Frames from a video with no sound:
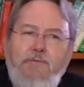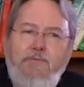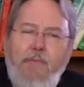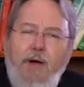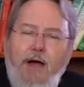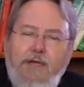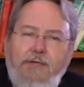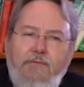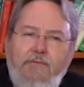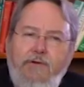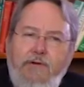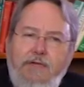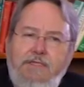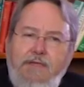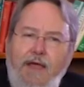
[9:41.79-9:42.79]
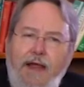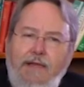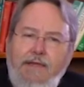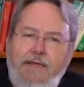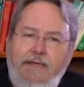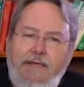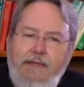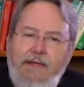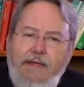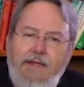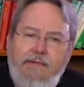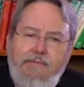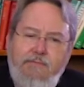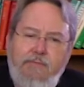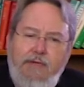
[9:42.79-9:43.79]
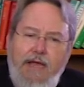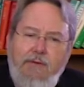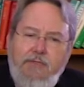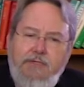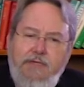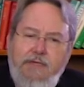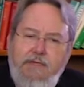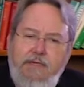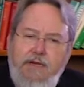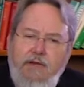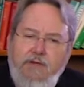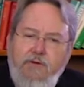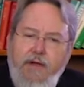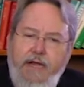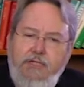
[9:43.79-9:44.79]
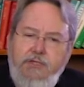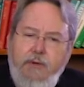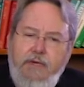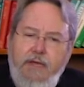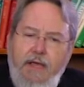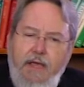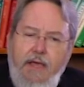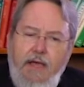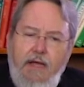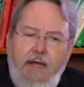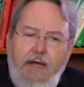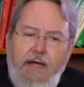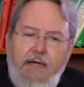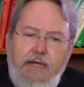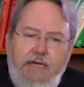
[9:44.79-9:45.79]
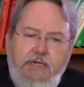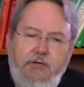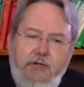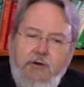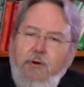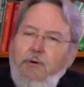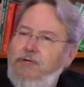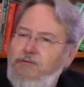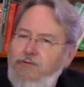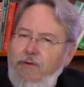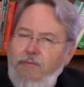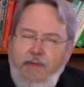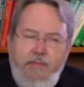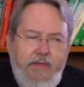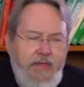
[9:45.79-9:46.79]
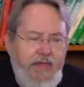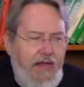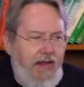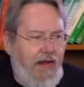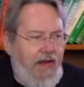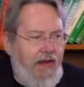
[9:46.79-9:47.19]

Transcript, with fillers: Bochner very slightly uh, when I was a, an undergraduate. Mm -hmm. I took a course from him. Yes.